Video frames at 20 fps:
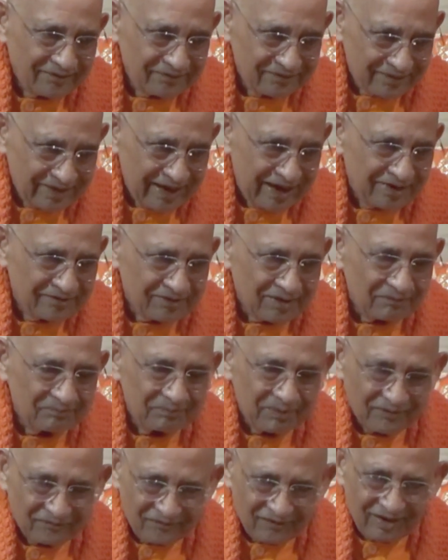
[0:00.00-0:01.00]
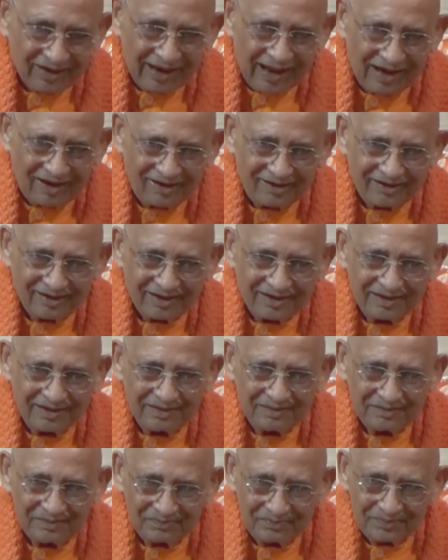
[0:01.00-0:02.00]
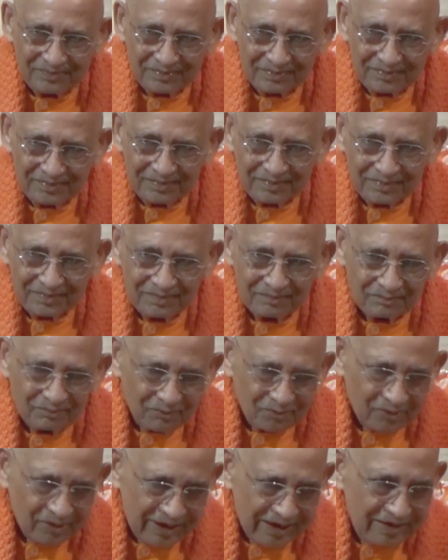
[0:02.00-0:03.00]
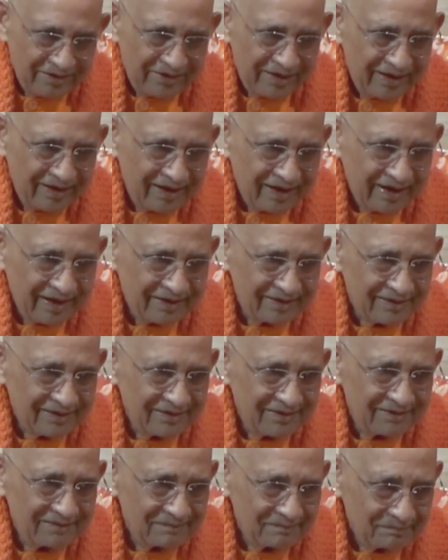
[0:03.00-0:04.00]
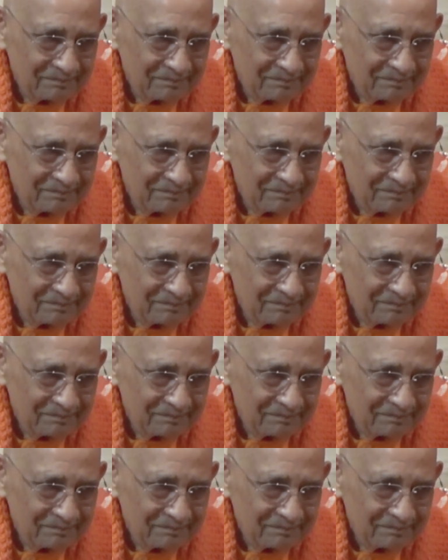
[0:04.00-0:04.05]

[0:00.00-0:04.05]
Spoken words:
states of personality, more integrated,